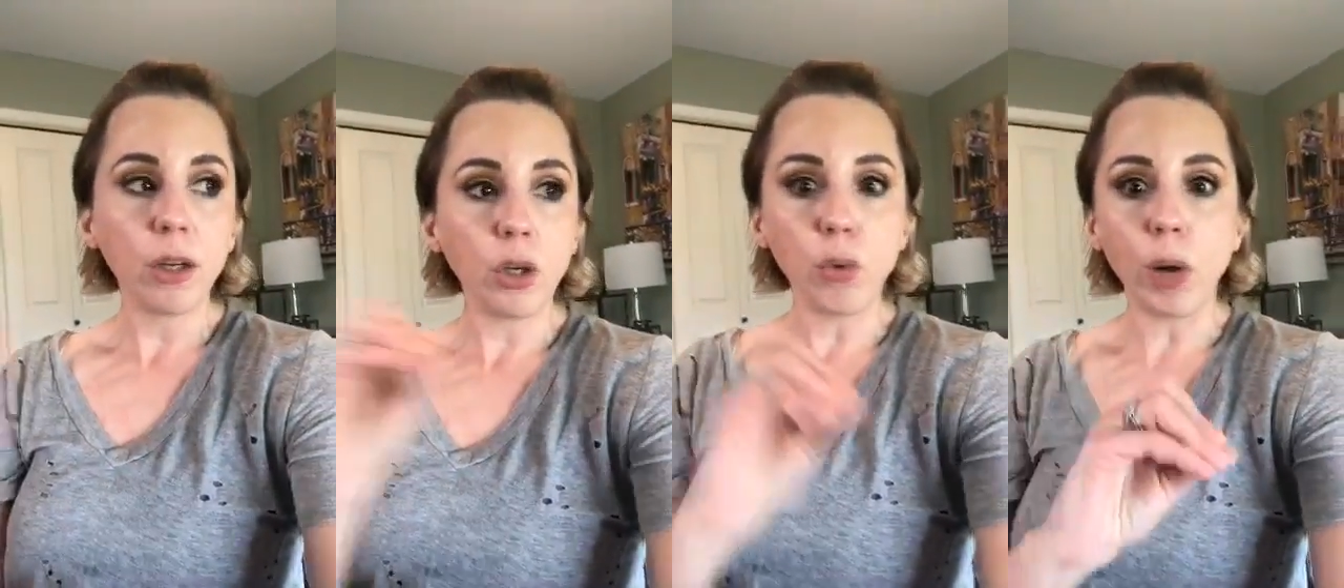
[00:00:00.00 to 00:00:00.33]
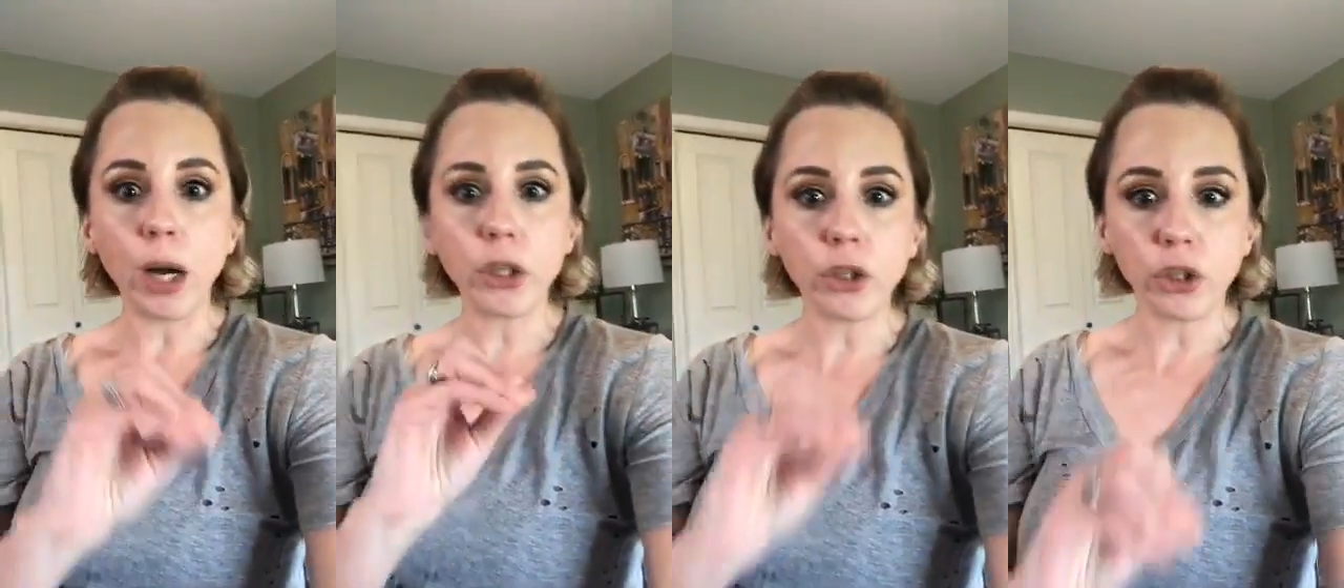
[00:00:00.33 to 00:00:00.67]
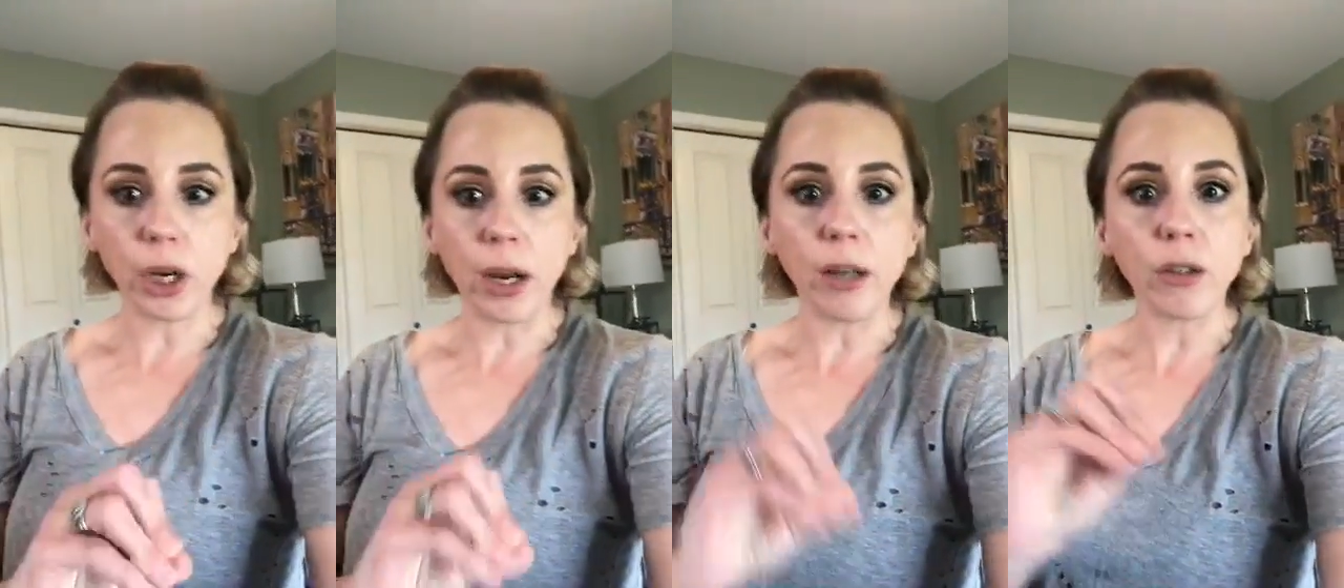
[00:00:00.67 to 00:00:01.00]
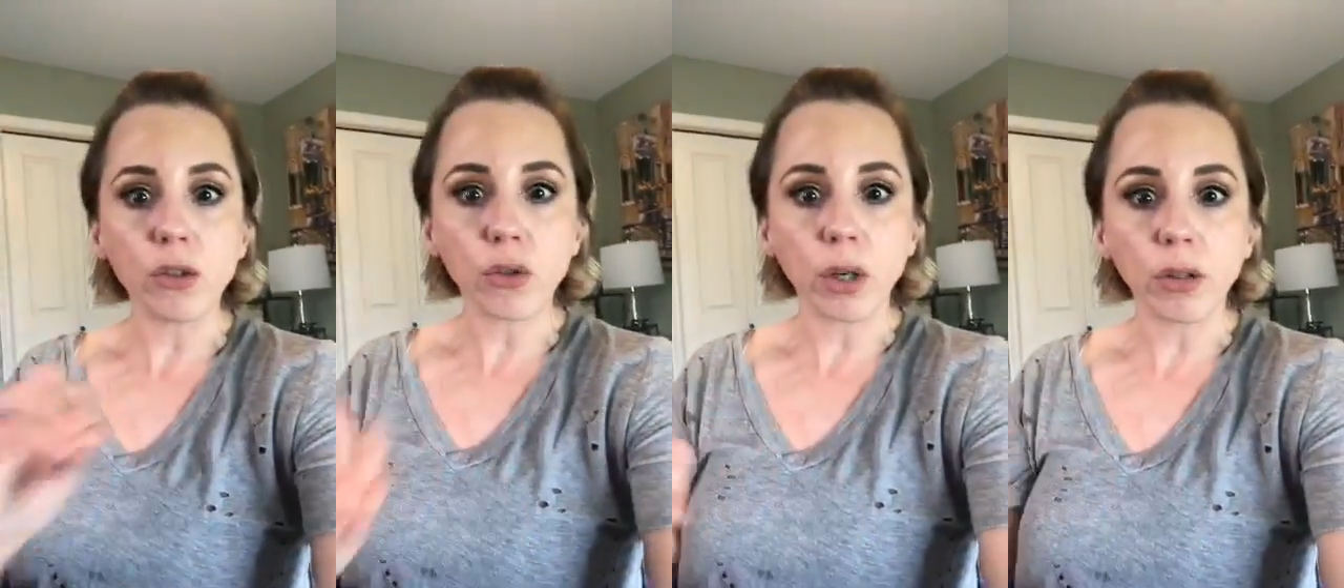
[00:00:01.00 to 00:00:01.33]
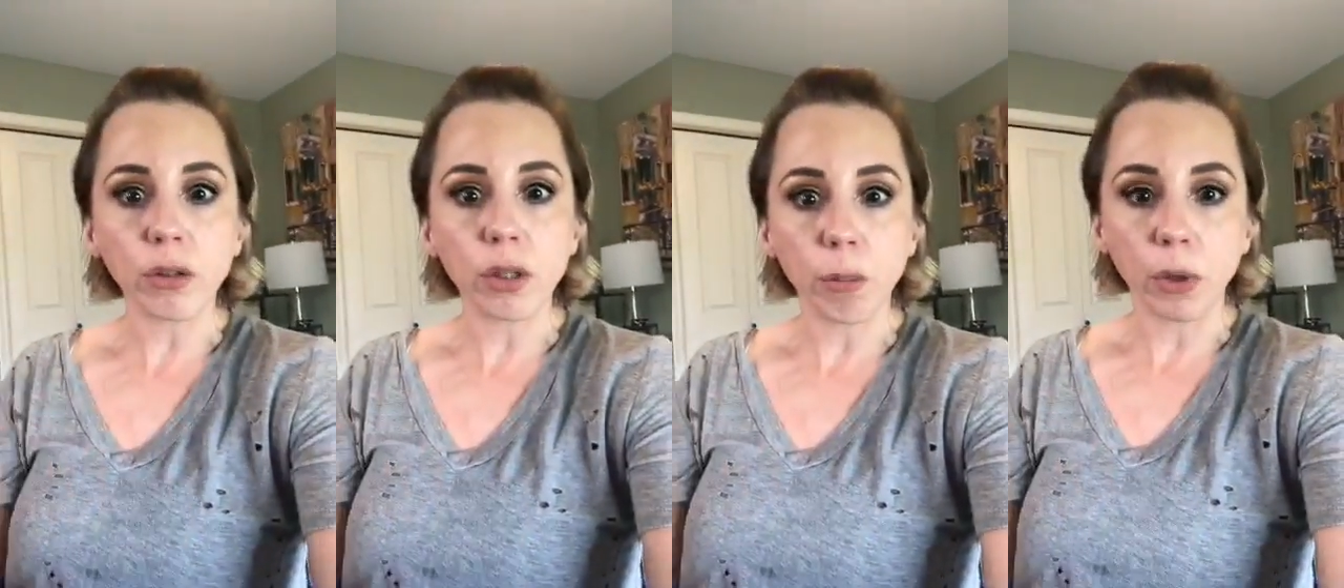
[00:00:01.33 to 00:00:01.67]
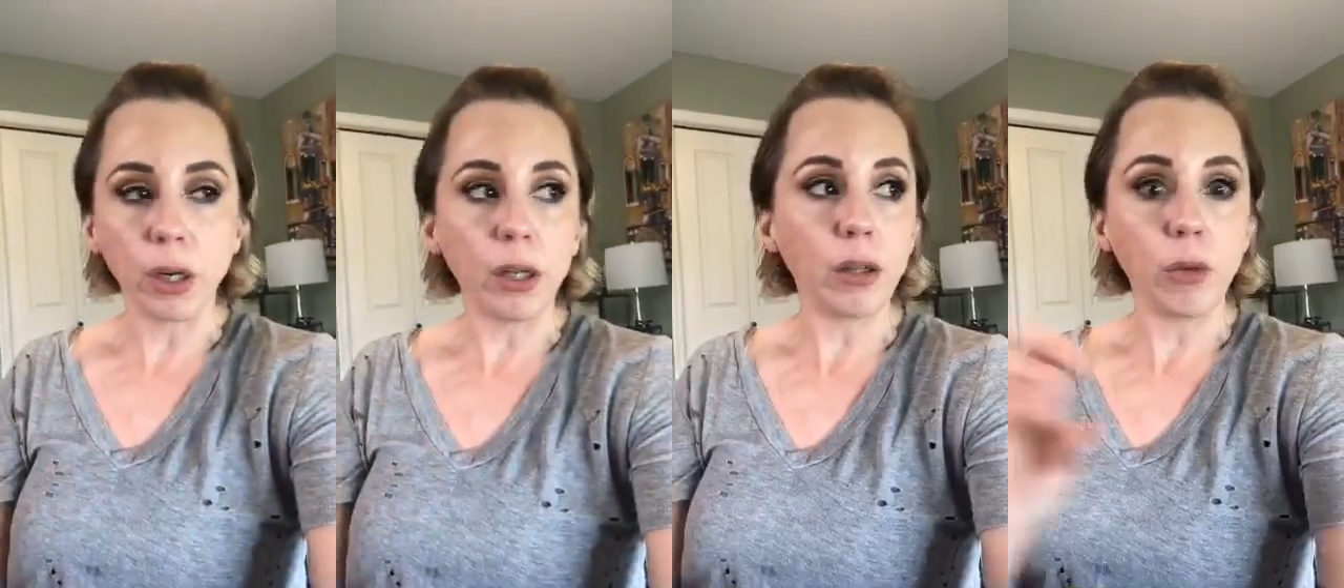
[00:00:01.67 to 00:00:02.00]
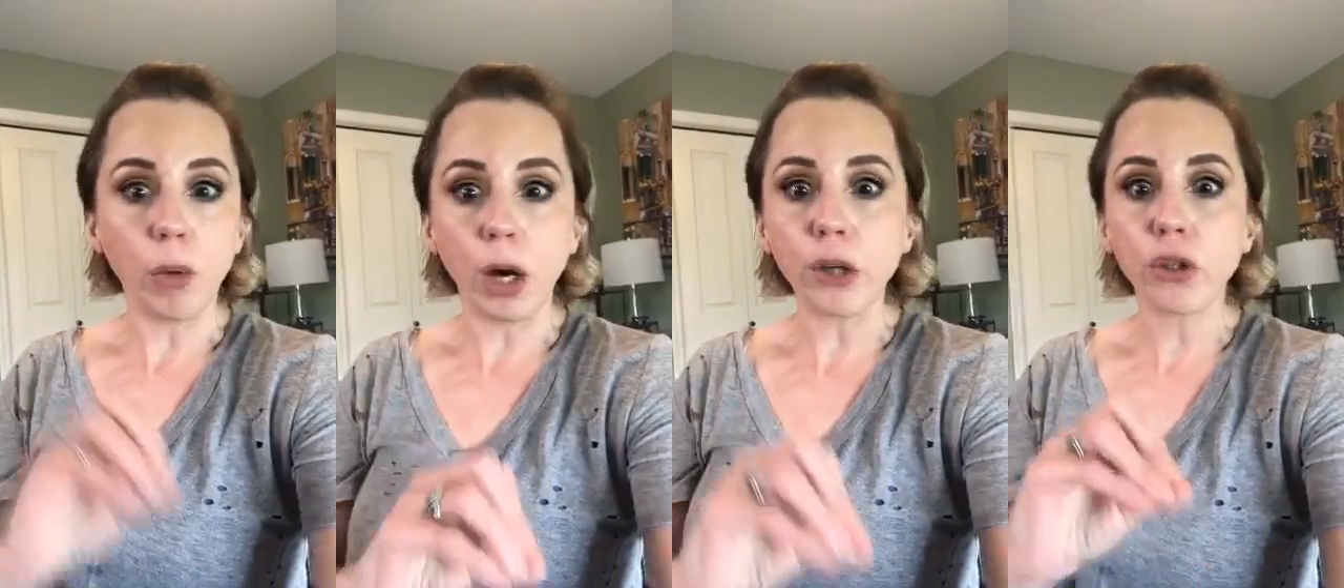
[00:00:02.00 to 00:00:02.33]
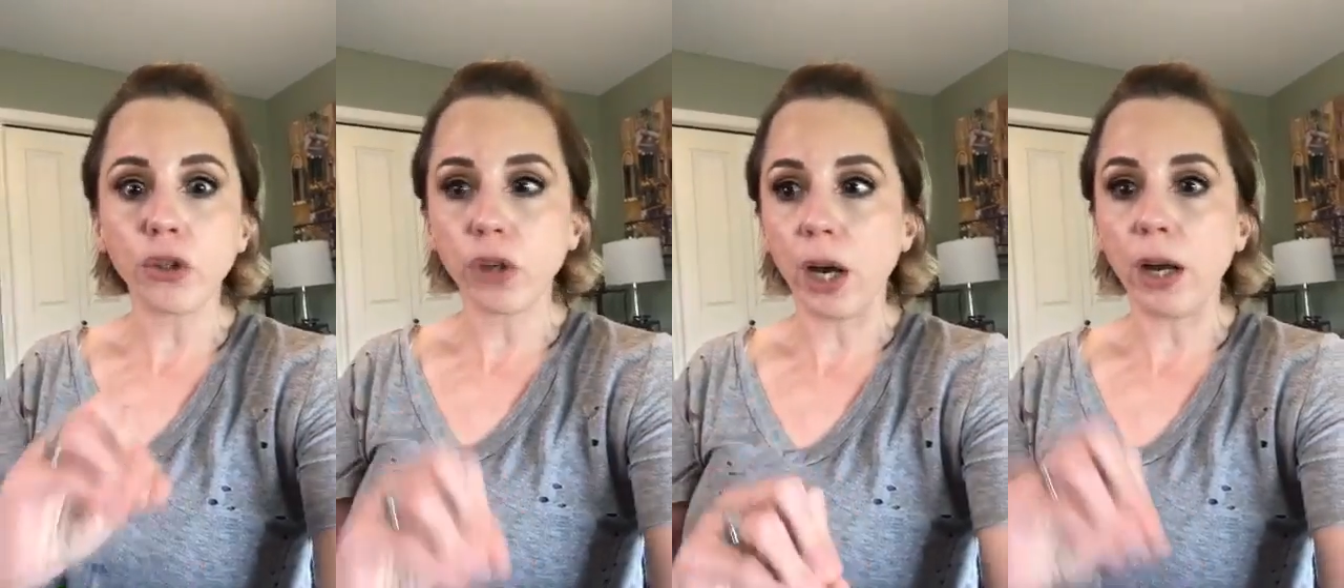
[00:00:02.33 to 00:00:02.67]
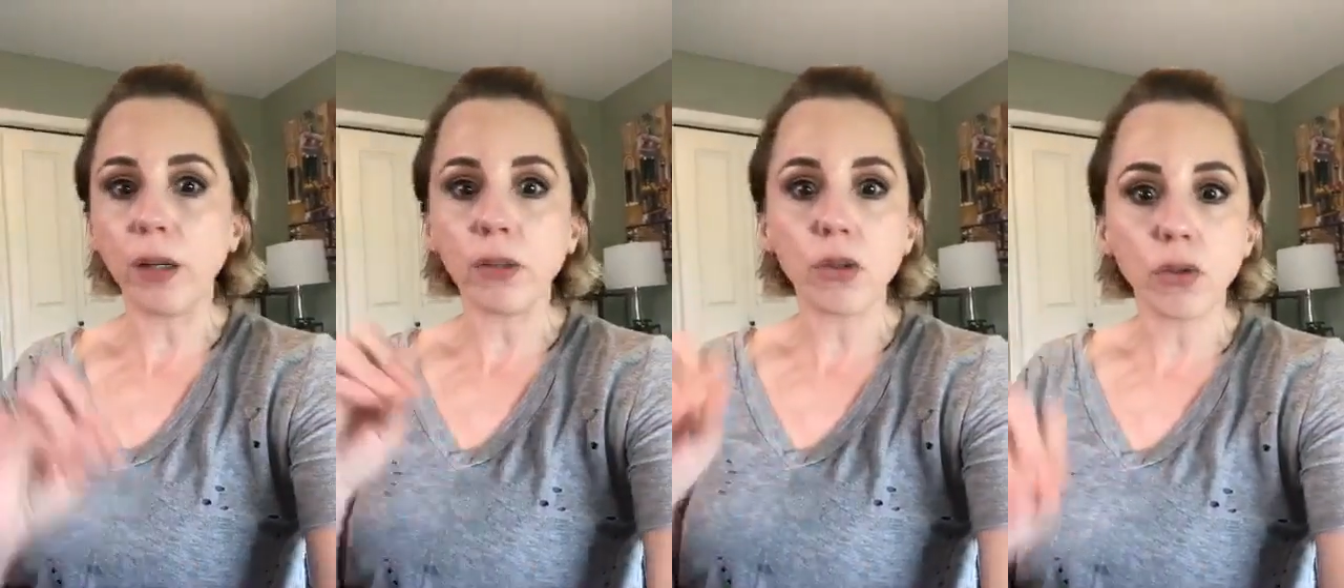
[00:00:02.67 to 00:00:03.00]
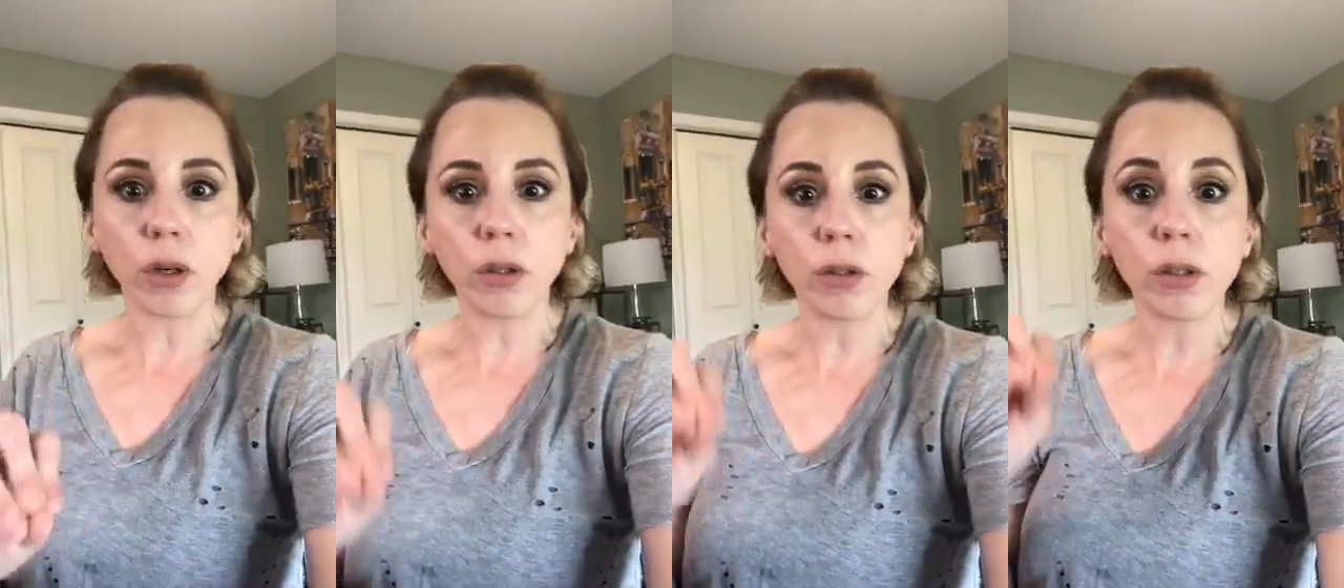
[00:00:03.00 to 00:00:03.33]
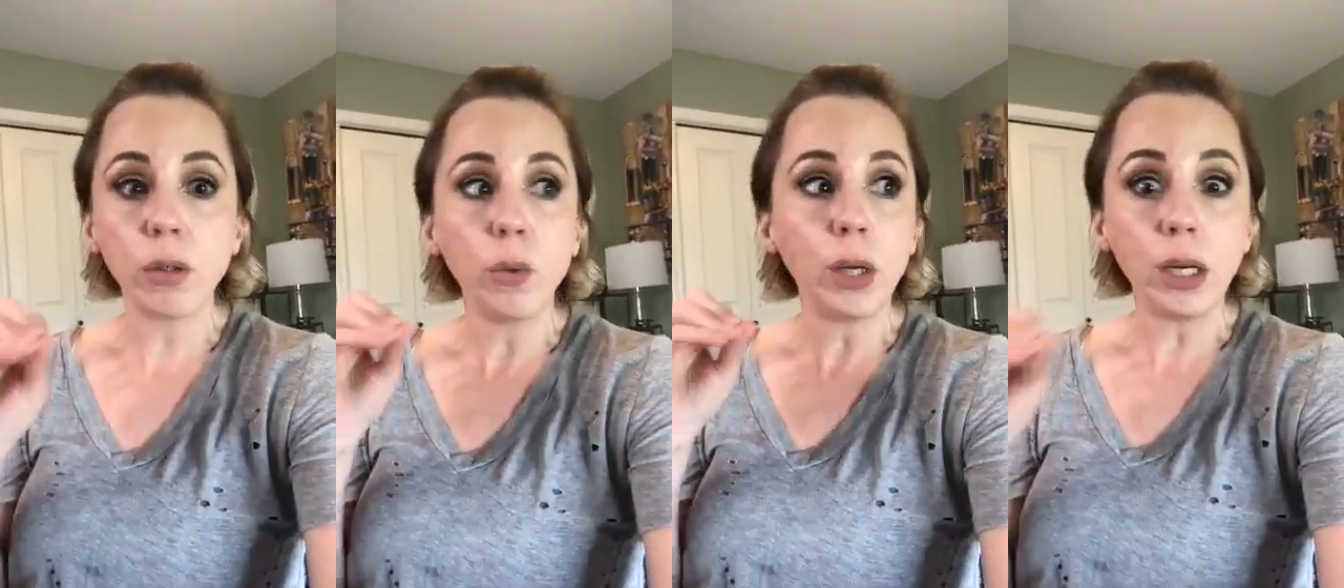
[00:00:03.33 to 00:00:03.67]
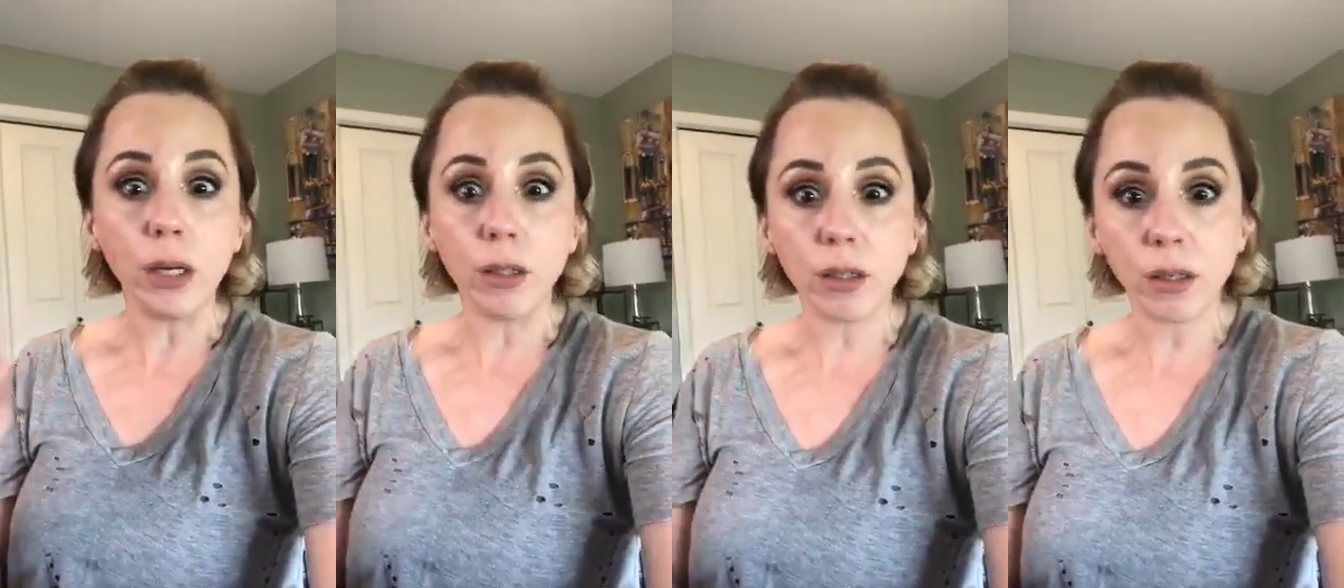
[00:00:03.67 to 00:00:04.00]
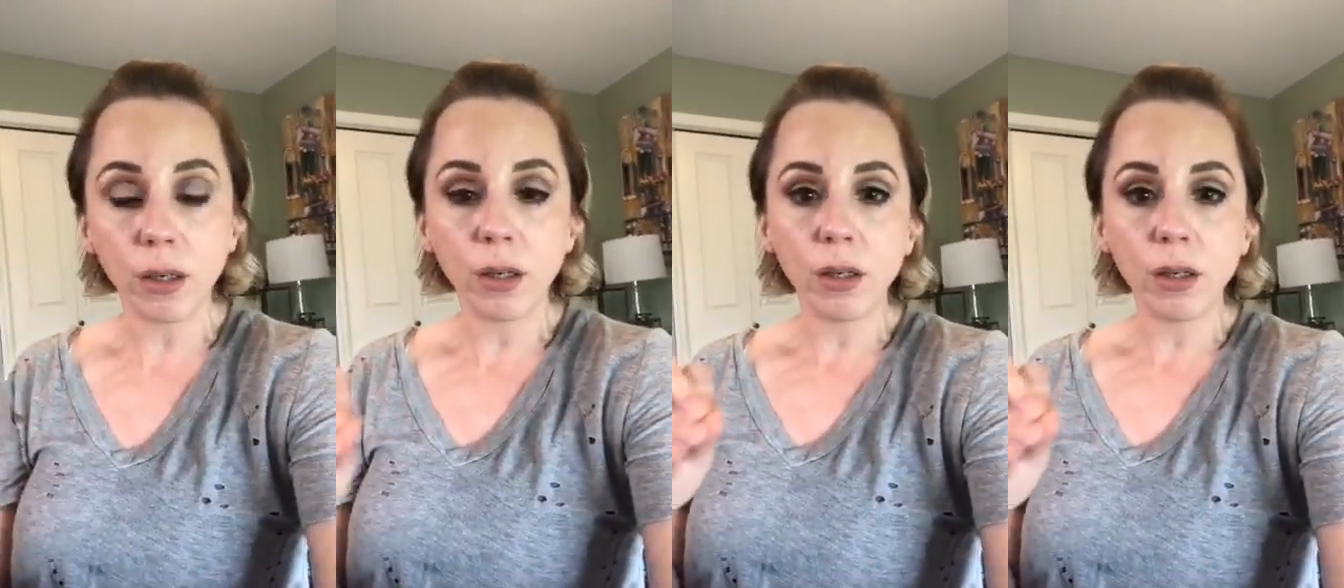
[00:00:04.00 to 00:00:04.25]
You watch your child struggle to breathe. You watch your child struggle to eat.